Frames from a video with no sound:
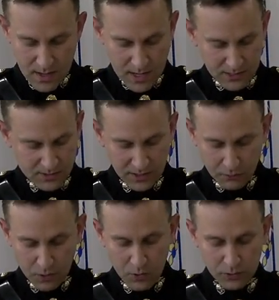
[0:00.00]
and see the
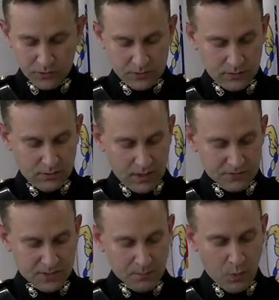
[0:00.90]
rows of
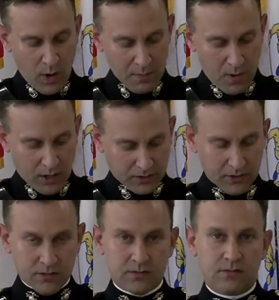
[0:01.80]
simple white
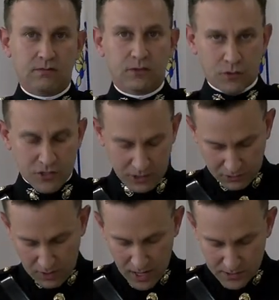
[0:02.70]
markers, Christian
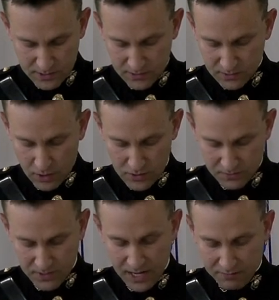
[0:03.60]
crosses, and stars
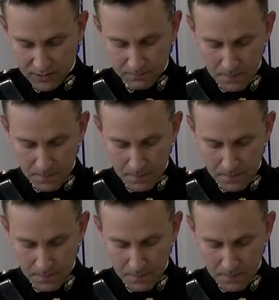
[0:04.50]
of David,